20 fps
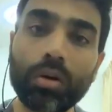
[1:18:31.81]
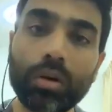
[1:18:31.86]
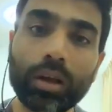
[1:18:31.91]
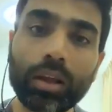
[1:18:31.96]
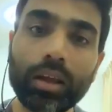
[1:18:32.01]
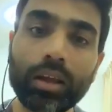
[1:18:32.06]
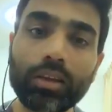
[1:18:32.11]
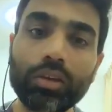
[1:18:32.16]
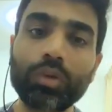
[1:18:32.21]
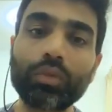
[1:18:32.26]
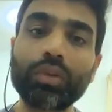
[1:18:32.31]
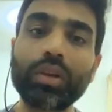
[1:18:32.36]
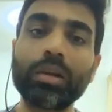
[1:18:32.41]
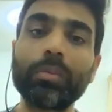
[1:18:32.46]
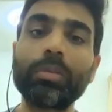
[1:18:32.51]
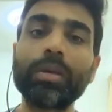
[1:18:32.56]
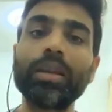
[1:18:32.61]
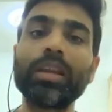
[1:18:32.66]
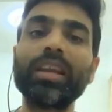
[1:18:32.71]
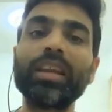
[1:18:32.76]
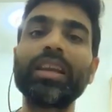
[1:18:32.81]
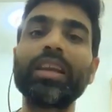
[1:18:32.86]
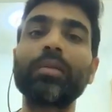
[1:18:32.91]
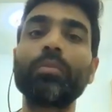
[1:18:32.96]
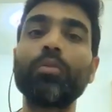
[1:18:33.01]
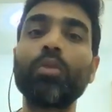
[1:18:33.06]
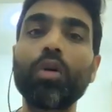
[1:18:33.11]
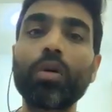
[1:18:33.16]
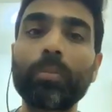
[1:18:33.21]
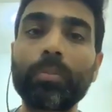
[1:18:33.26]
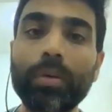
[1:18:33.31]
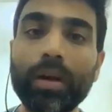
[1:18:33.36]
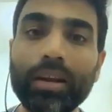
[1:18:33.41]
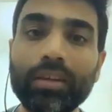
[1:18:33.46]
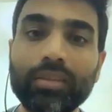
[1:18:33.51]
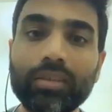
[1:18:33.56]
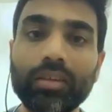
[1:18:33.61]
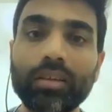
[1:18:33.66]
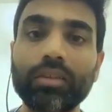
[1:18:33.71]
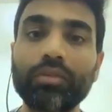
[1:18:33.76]
Okay. You will be needing more
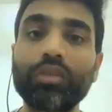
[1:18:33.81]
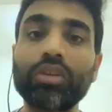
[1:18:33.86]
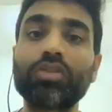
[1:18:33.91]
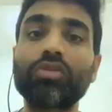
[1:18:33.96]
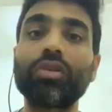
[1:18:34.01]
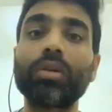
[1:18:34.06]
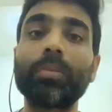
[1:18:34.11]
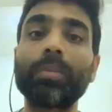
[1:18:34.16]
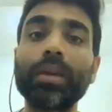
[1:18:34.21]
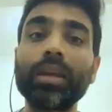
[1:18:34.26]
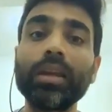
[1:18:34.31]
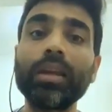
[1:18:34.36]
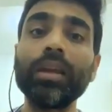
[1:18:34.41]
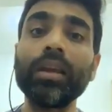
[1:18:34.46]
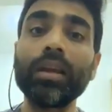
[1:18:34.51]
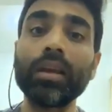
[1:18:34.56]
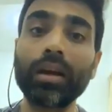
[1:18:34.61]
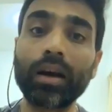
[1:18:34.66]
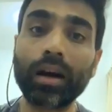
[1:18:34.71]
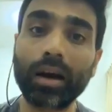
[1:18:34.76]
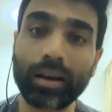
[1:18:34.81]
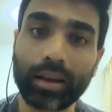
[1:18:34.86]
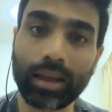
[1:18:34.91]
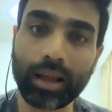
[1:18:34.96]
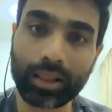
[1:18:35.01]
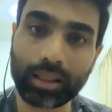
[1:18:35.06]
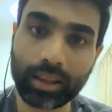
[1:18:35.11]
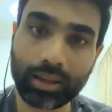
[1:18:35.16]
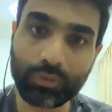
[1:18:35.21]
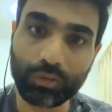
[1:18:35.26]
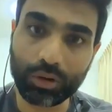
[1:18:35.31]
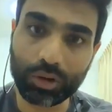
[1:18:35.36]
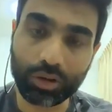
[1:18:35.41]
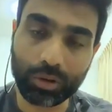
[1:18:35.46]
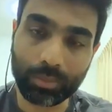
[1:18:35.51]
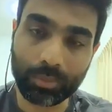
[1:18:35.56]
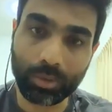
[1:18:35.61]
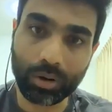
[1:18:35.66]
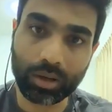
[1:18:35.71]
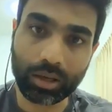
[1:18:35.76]
pressure, which will be unhealthy for
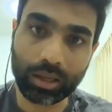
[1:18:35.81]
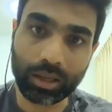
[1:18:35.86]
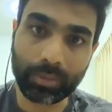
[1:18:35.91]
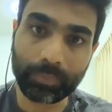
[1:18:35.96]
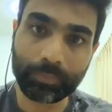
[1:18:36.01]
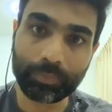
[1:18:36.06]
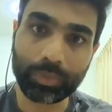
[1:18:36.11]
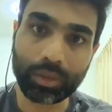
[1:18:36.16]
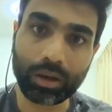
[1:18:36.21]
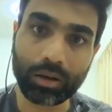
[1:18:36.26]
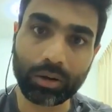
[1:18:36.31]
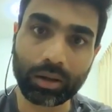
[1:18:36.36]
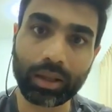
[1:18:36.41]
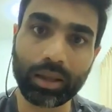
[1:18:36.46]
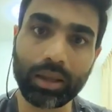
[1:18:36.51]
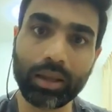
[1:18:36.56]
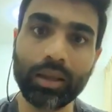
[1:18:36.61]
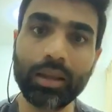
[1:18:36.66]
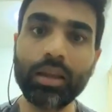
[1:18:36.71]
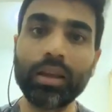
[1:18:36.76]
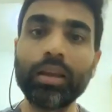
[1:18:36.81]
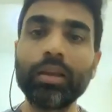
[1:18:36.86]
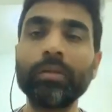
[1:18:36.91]
your body. Okay.